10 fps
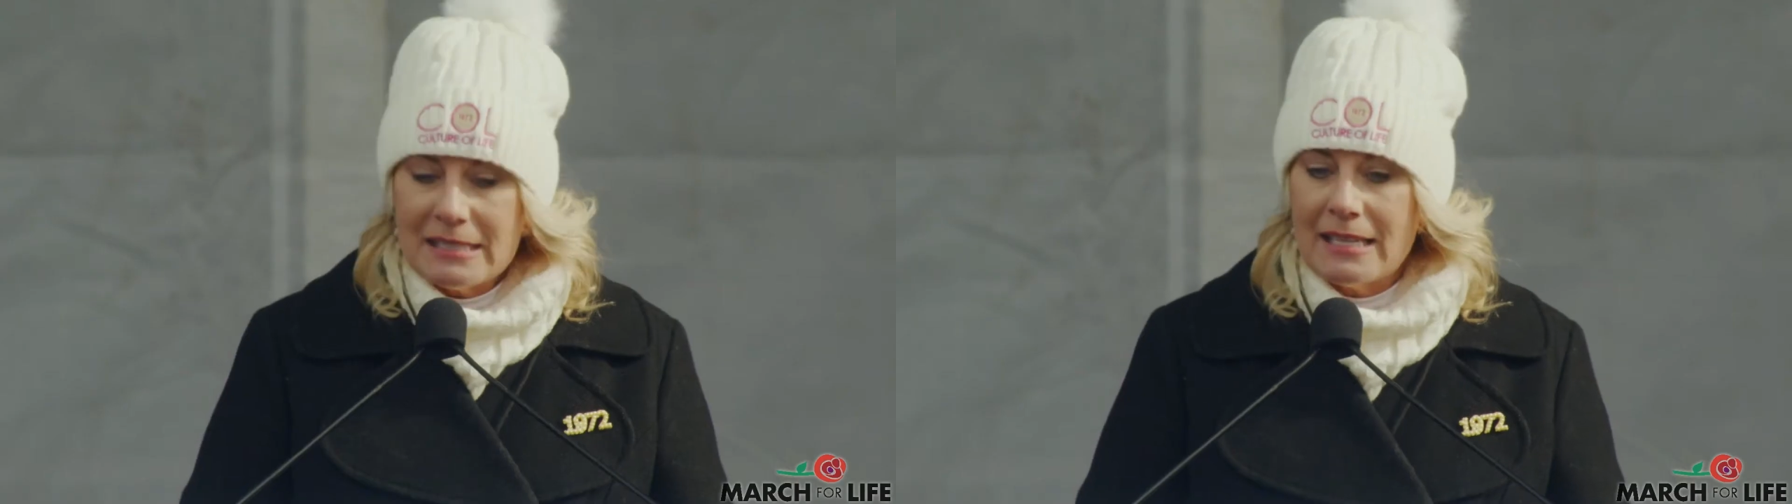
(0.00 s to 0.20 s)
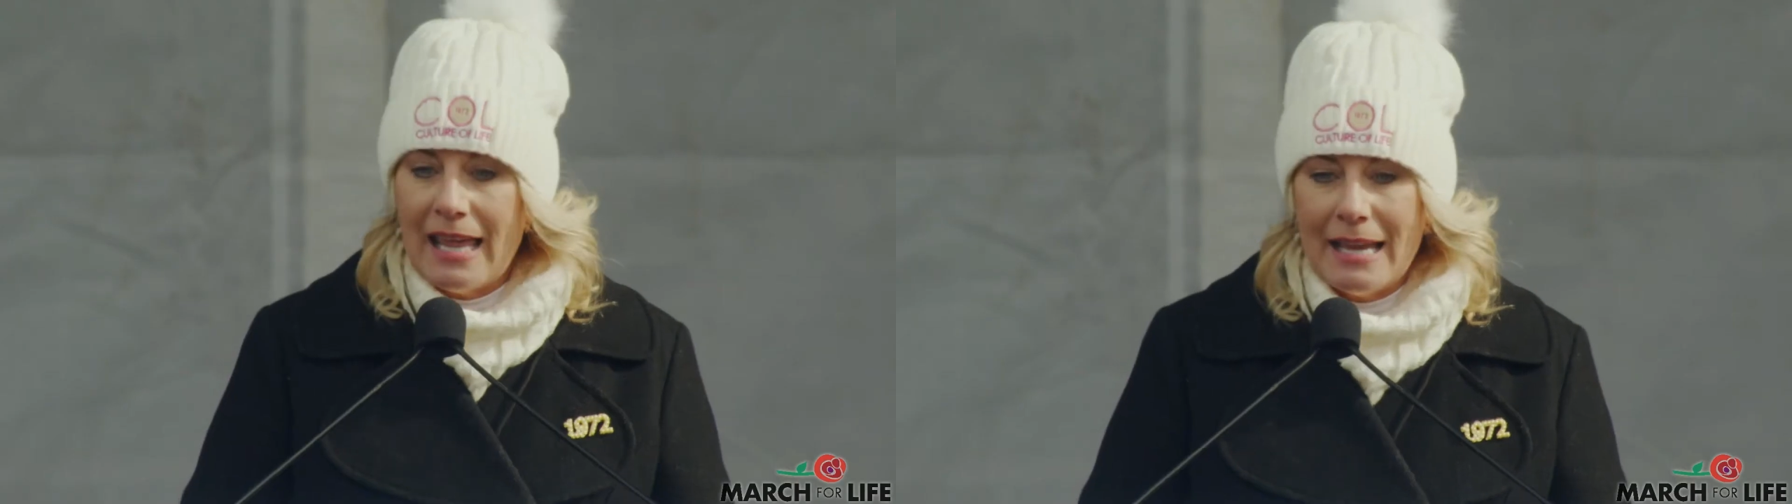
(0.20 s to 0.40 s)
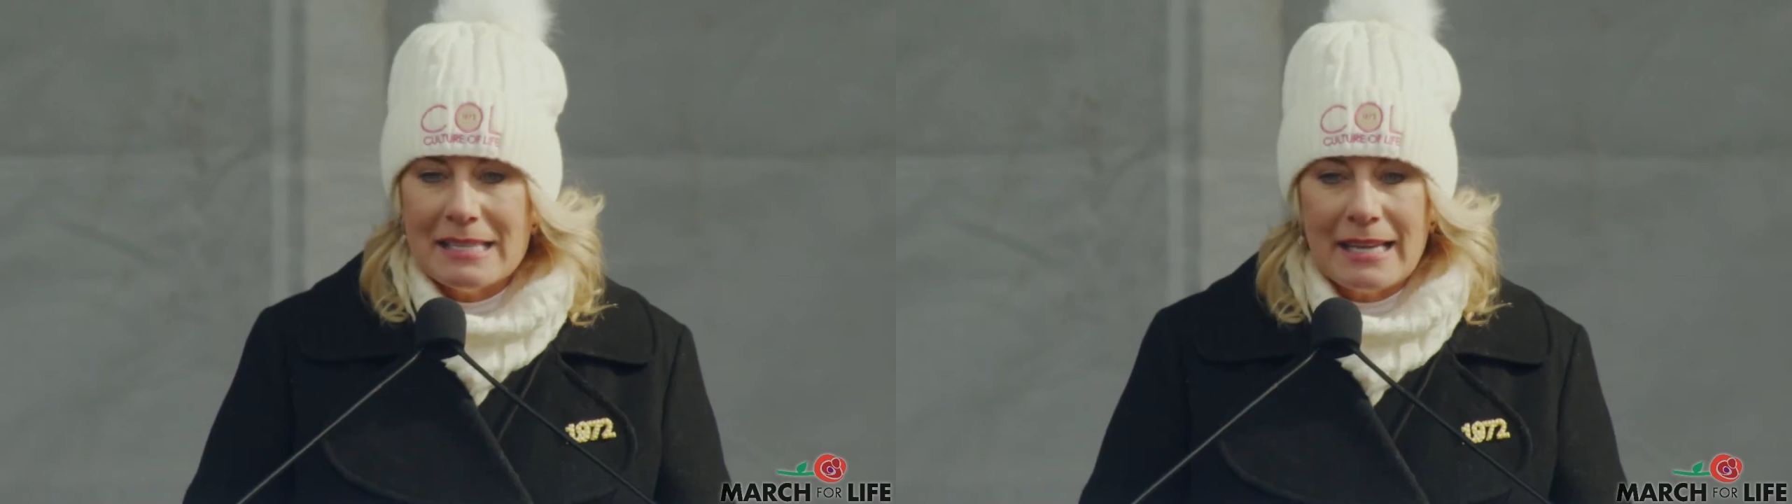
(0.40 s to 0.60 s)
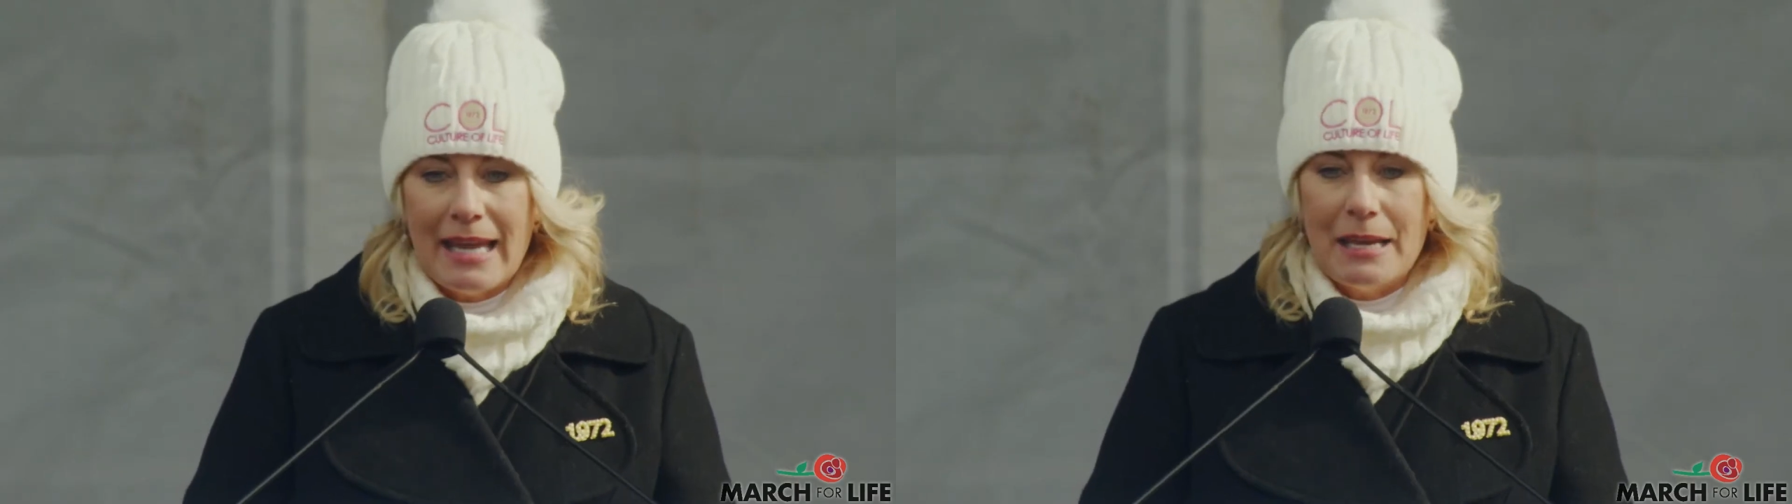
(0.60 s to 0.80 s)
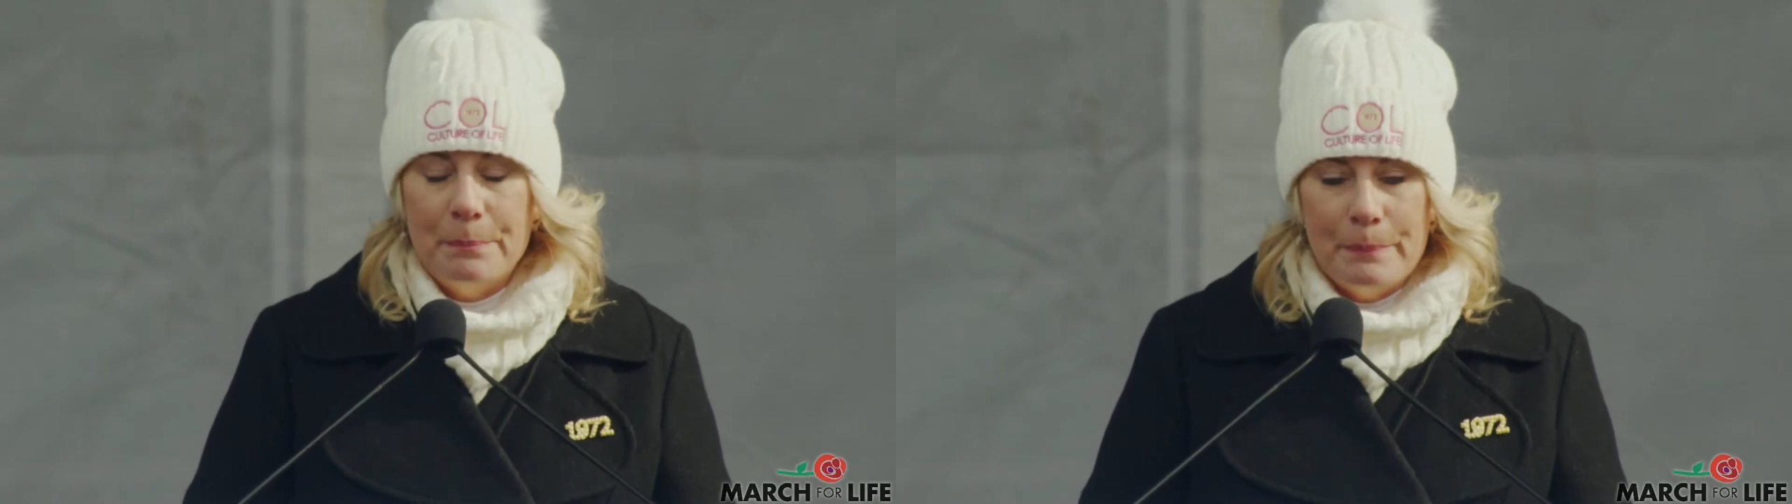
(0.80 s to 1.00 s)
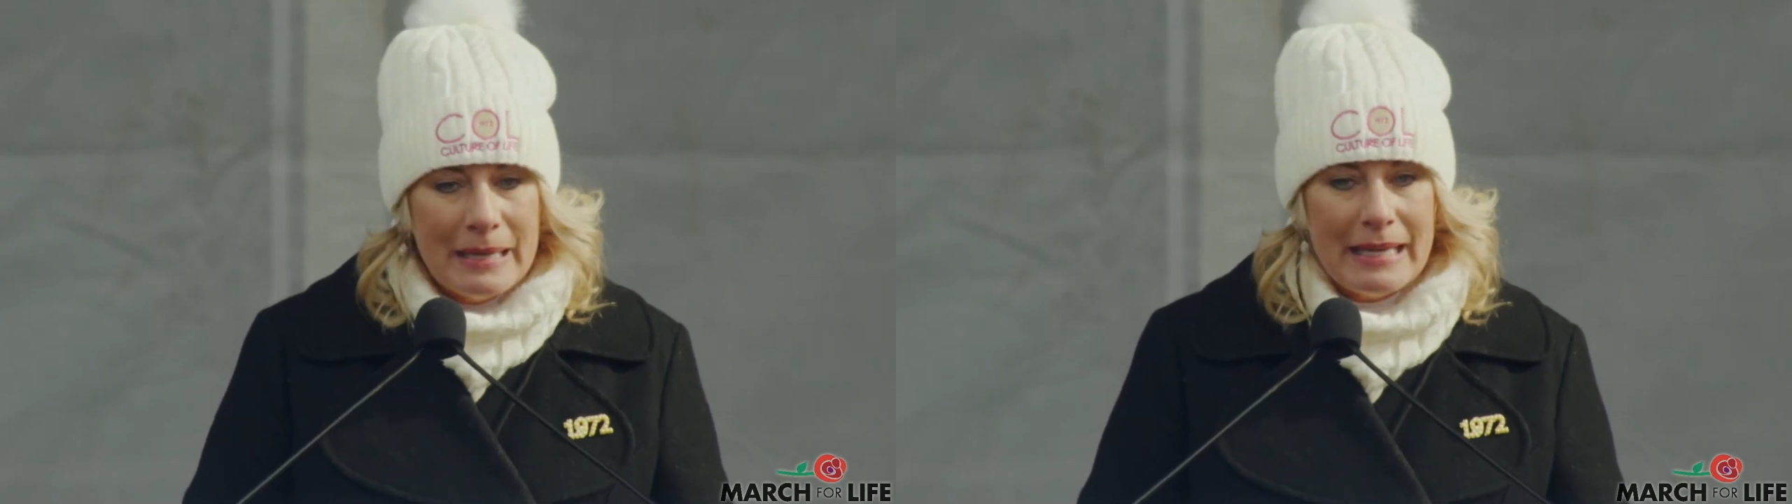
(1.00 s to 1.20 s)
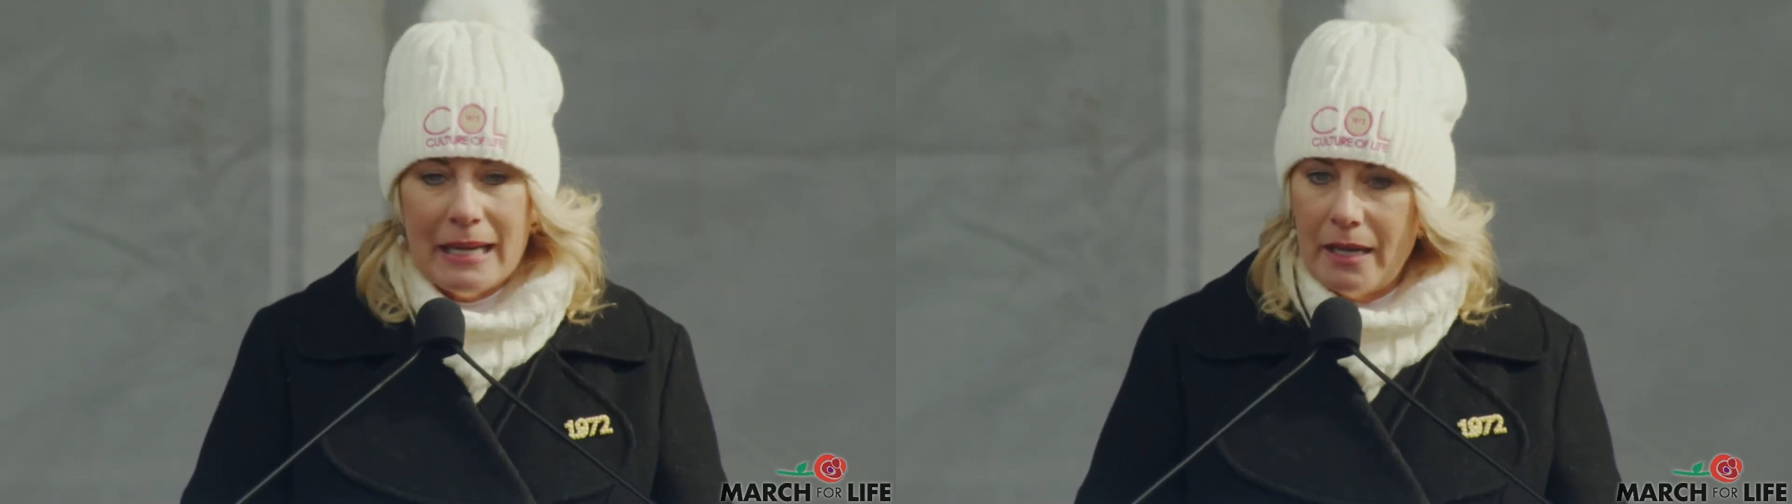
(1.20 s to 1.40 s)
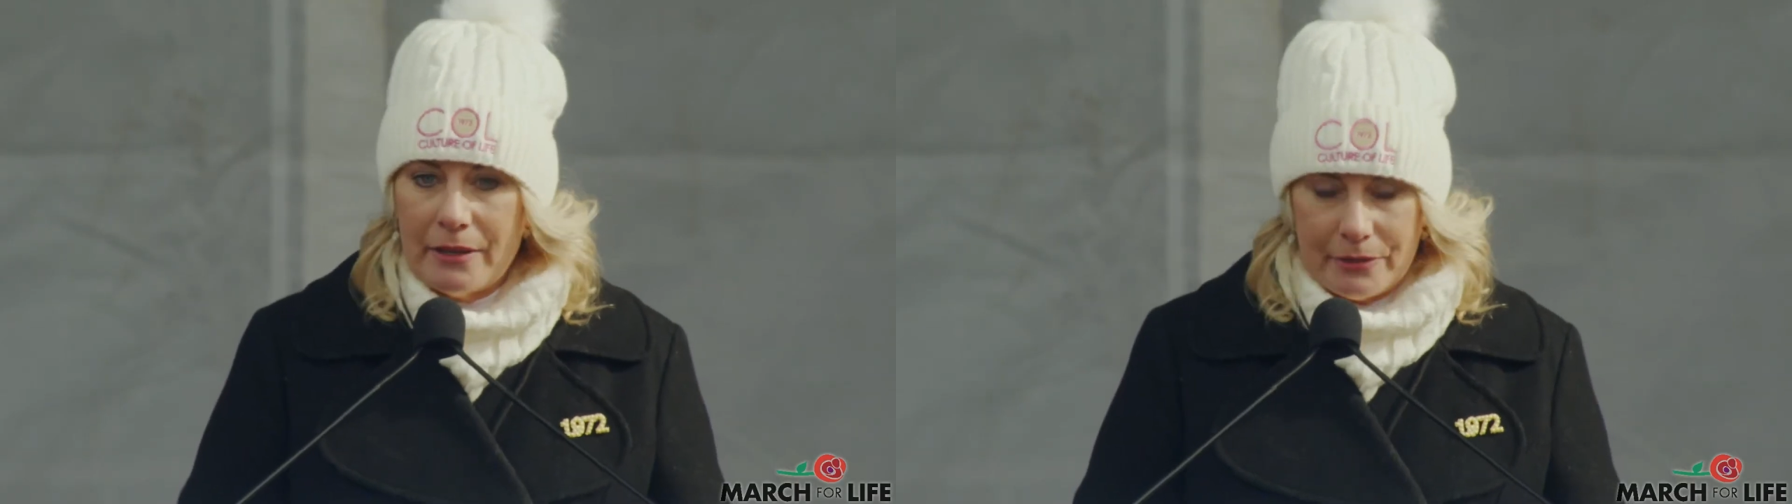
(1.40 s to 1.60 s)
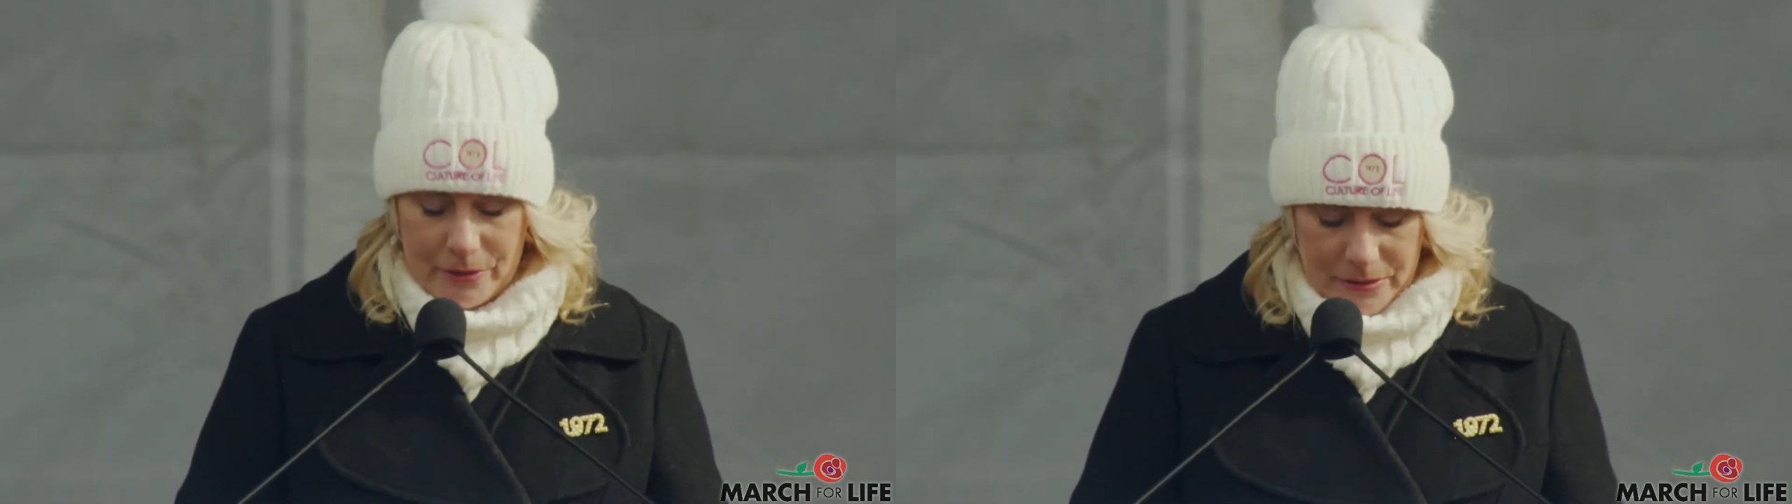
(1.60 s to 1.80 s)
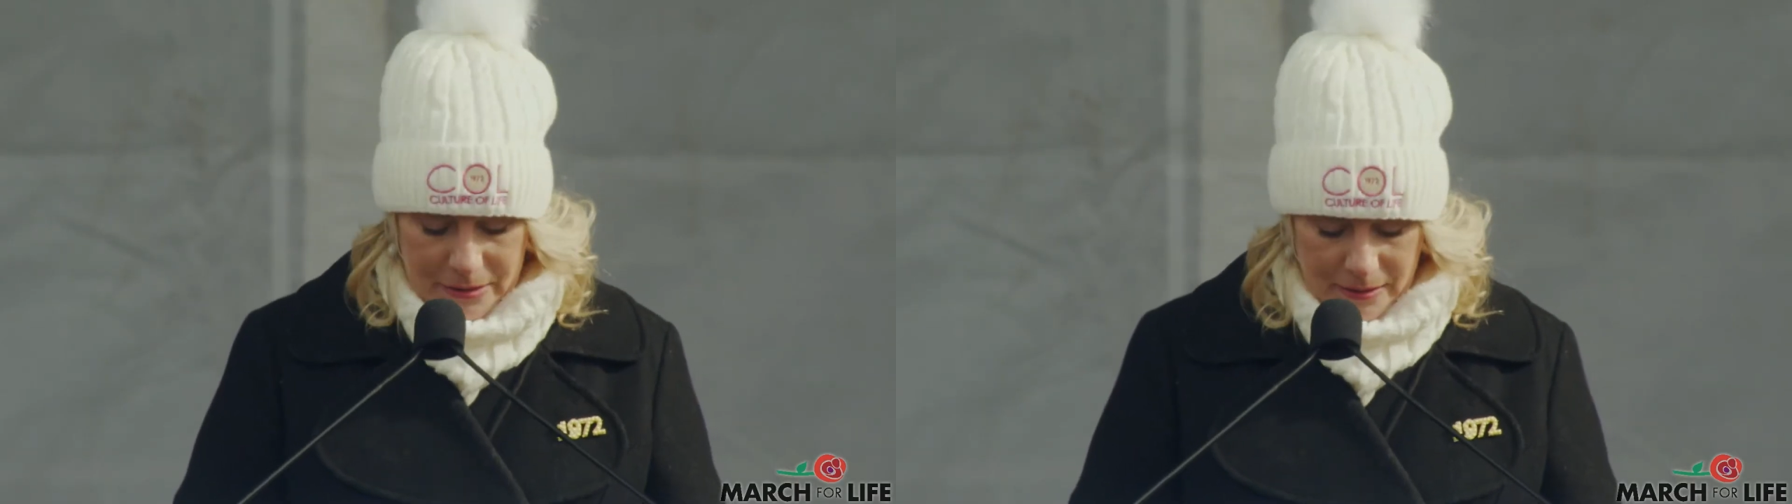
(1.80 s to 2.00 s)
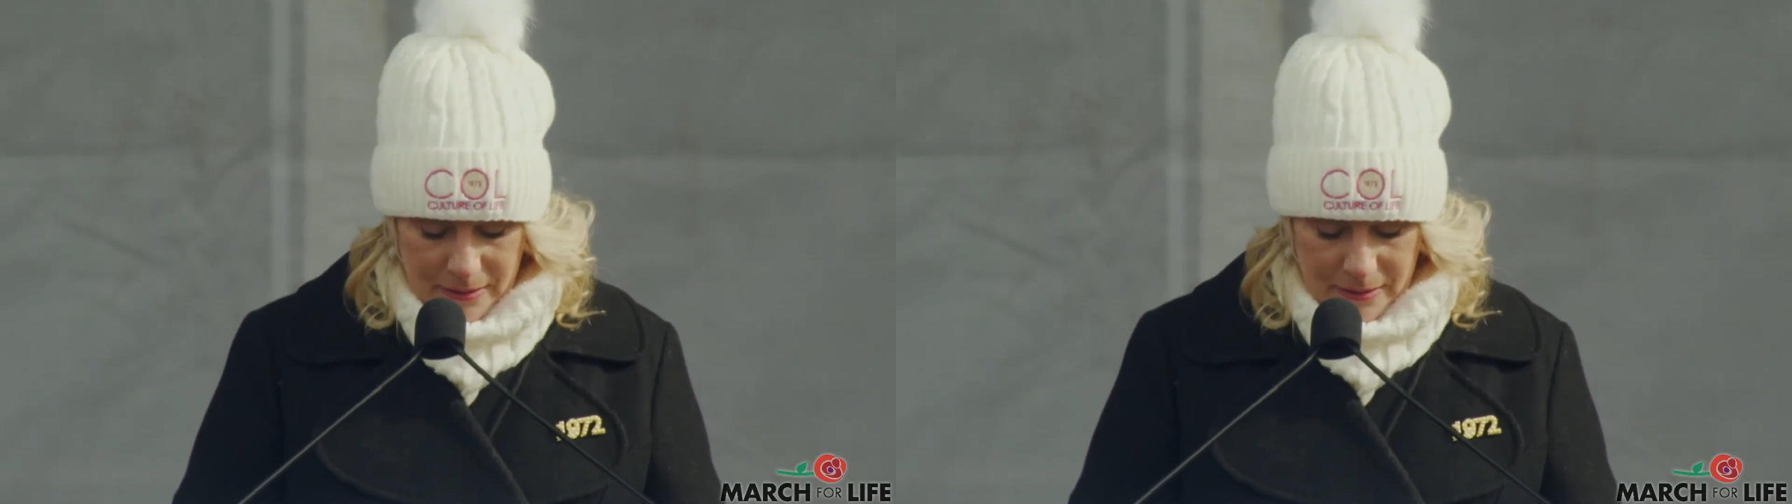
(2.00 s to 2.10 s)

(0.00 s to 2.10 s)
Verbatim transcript: lies and many others